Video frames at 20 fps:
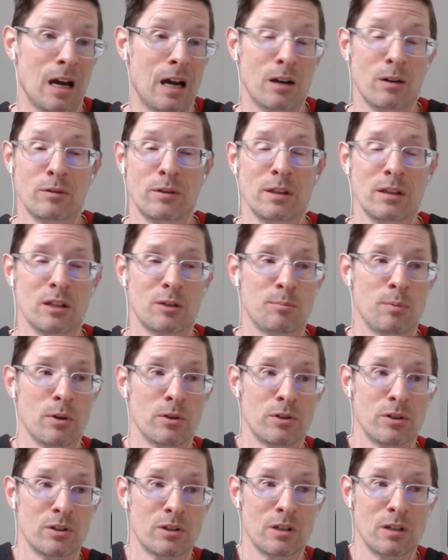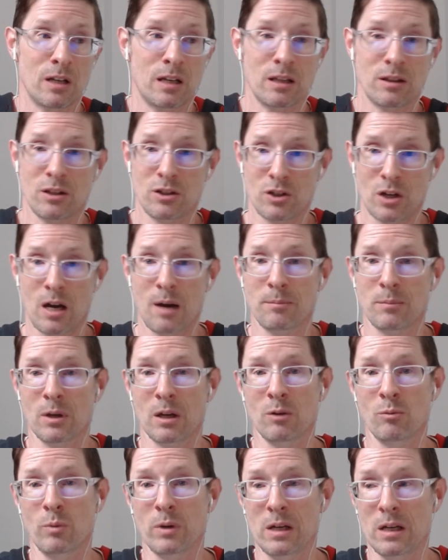I don't think this person's going to get the job
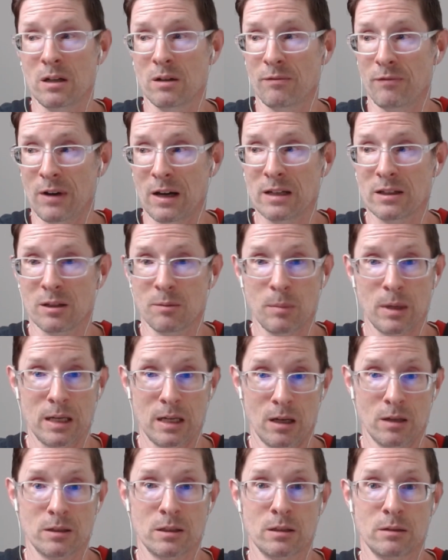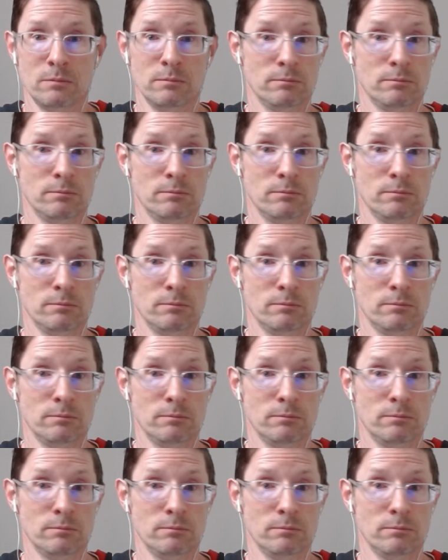done. We need to find somebody else.